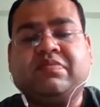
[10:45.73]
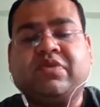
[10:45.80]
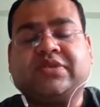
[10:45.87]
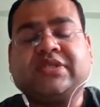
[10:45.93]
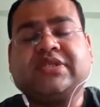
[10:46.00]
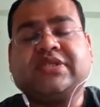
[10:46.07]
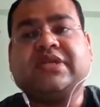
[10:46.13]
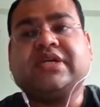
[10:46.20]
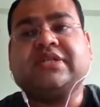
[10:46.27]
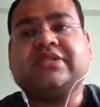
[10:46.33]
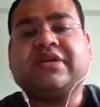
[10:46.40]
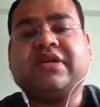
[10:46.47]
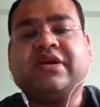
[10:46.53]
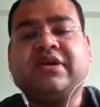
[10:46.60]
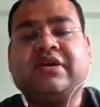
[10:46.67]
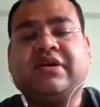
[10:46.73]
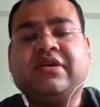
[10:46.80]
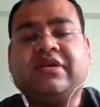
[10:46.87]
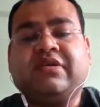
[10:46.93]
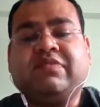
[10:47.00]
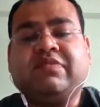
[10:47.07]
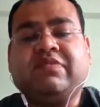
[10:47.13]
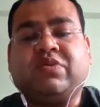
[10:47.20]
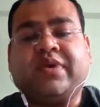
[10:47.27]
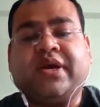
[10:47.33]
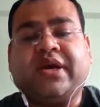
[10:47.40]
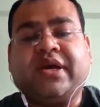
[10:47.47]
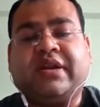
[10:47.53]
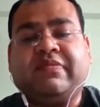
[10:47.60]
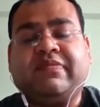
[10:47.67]
process industry, but
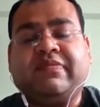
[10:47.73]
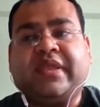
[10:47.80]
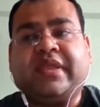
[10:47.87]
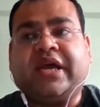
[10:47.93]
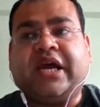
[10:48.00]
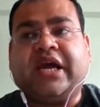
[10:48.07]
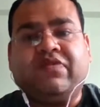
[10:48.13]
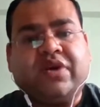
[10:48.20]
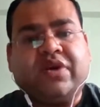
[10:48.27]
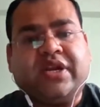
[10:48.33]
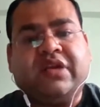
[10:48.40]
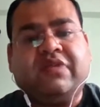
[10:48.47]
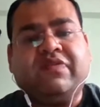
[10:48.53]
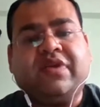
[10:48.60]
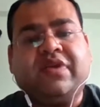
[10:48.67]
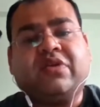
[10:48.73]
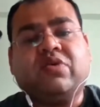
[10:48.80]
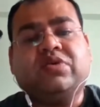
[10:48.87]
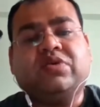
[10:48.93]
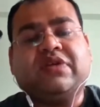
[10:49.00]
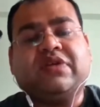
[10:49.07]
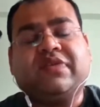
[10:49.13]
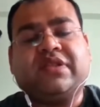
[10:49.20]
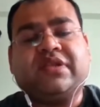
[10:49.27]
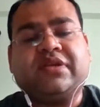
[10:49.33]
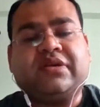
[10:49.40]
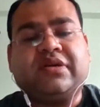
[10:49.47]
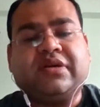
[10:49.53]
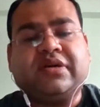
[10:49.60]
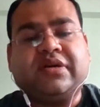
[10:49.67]
we are advocating very closely with
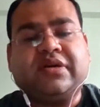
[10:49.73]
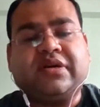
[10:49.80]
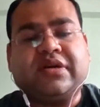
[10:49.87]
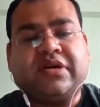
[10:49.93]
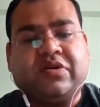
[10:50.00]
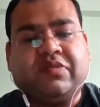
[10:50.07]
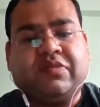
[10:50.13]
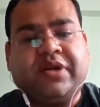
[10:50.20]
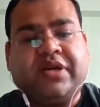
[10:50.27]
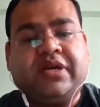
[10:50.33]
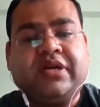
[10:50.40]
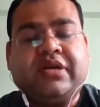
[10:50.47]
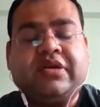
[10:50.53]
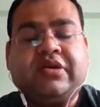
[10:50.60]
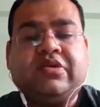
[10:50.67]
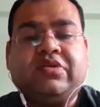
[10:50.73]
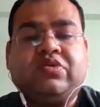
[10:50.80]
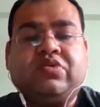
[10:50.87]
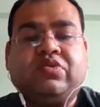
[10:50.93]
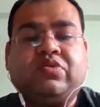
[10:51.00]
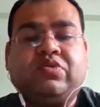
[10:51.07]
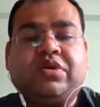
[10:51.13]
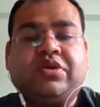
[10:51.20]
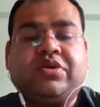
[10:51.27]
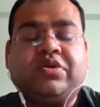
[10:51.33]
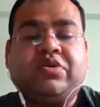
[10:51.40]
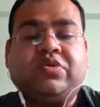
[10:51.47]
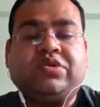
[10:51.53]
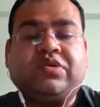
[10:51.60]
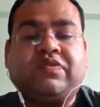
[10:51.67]
government to
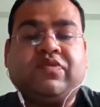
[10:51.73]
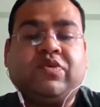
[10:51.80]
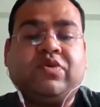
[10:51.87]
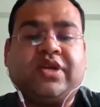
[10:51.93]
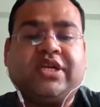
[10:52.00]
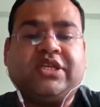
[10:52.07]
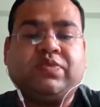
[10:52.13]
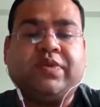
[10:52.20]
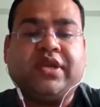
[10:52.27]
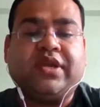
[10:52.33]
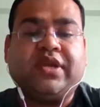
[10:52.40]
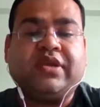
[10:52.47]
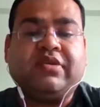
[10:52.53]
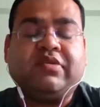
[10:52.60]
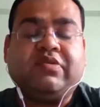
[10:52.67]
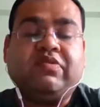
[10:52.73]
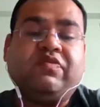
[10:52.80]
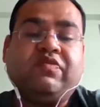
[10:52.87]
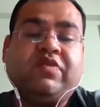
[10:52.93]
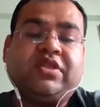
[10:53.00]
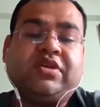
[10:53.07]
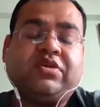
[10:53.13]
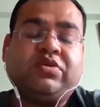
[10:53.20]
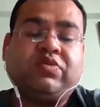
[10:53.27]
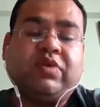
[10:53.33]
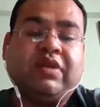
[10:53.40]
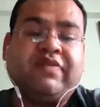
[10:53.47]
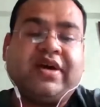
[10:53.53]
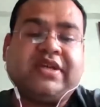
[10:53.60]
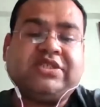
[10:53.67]
introduce 4 days week with
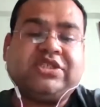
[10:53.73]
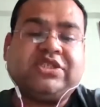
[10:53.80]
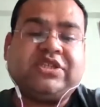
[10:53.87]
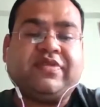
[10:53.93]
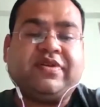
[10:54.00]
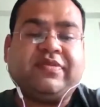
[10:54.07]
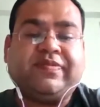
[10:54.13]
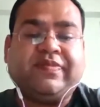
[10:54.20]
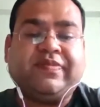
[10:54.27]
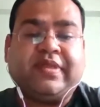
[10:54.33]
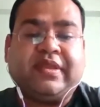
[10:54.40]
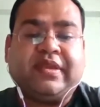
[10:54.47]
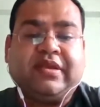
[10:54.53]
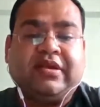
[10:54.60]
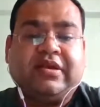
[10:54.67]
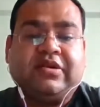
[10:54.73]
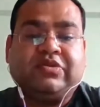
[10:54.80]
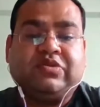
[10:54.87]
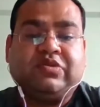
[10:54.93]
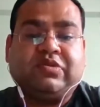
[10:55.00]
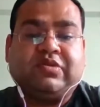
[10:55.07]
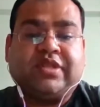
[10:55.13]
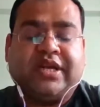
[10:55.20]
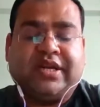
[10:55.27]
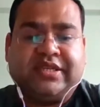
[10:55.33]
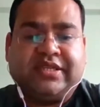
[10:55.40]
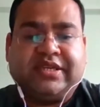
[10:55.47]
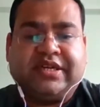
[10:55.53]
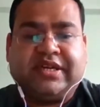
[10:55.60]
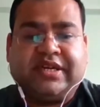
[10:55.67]
12-hour shift. So that
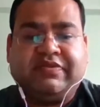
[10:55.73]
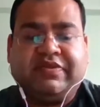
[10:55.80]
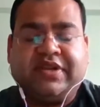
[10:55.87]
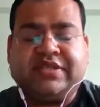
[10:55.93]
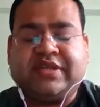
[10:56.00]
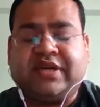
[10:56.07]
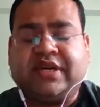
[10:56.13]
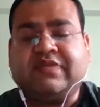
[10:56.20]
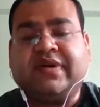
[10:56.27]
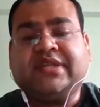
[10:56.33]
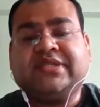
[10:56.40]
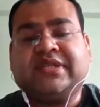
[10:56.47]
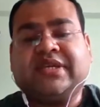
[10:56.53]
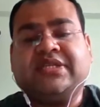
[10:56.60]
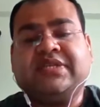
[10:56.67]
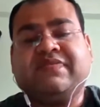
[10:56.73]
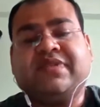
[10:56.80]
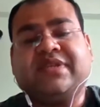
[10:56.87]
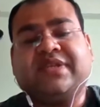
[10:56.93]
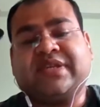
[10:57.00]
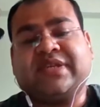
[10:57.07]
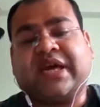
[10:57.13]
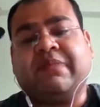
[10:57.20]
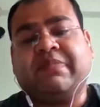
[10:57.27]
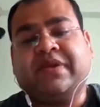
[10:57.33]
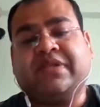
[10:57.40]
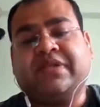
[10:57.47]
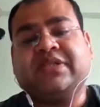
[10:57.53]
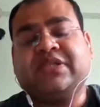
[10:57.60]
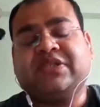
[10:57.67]
is at a very advanced stage. If this
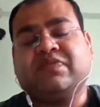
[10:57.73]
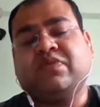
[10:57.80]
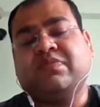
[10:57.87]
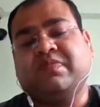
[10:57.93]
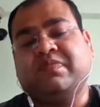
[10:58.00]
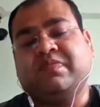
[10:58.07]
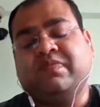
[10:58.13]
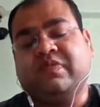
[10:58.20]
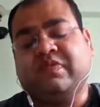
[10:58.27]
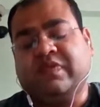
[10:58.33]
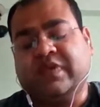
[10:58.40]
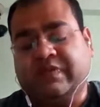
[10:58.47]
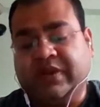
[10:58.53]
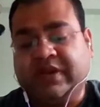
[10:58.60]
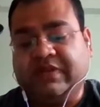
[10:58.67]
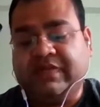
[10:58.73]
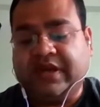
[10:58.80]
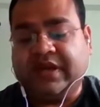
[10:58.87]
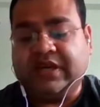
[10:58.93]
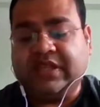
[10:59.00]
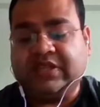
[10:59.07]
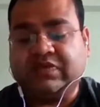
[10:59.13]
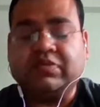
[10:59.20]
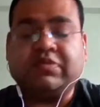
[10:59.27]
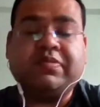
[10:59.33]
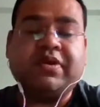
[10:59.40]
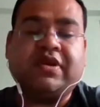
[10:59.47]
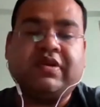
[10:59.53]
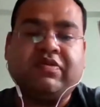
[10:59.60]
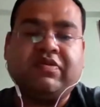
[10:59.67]
happens, we believe that this would
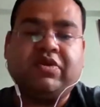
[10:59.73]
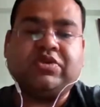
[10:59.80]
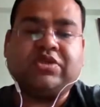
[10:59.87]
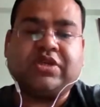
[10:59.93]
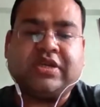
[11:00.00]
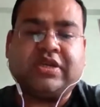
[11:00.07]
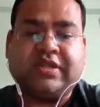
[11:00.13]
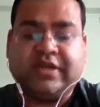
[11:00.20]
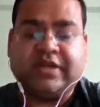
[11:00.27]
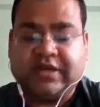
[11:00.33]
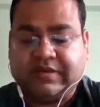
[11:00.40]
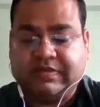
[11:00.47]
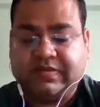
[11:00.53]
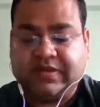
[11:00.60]
be a revolution in the